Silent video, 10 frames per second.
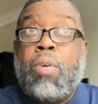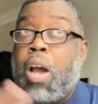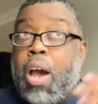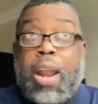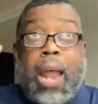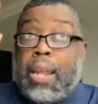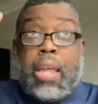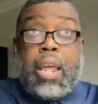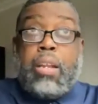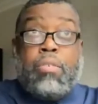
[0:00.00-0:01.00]
God, I
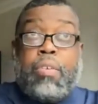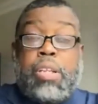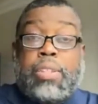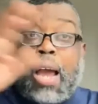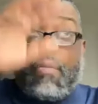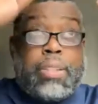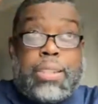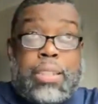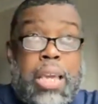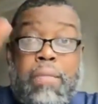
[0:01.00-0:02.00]
need increase. I
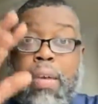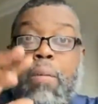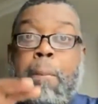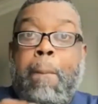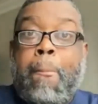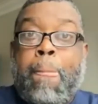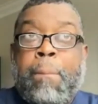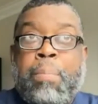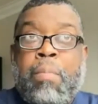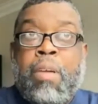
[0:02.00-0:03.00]
receive it.
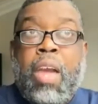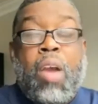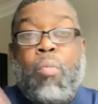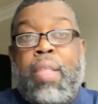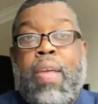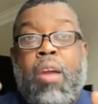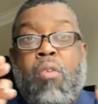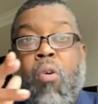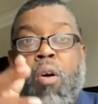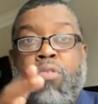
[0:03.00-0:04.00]
And when
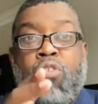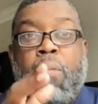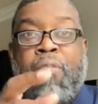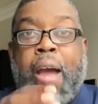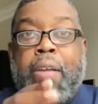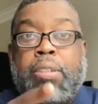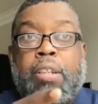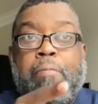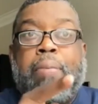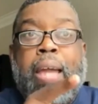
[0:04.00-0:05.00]
they're on, you'll find
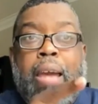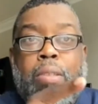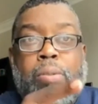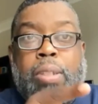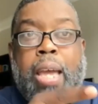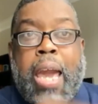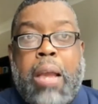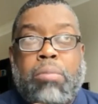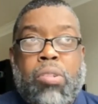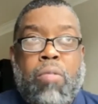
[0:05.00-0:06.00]
yourself playing those
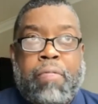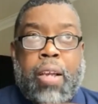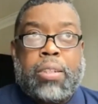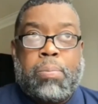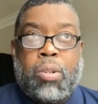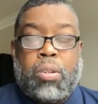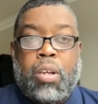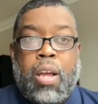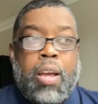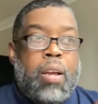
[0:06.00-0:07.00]
games on Facebook.
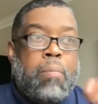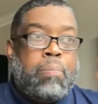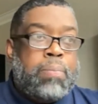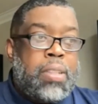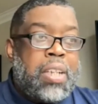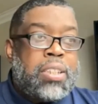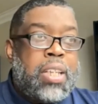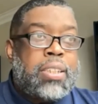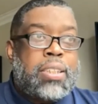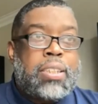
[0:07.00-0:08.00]
Touch
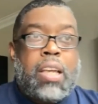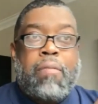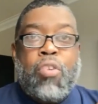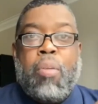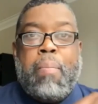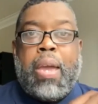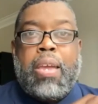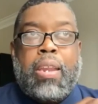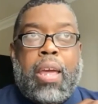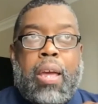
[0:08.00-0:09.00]
this to see if you're a
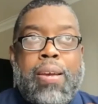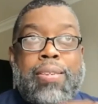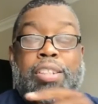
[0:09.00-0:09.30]
millionaire.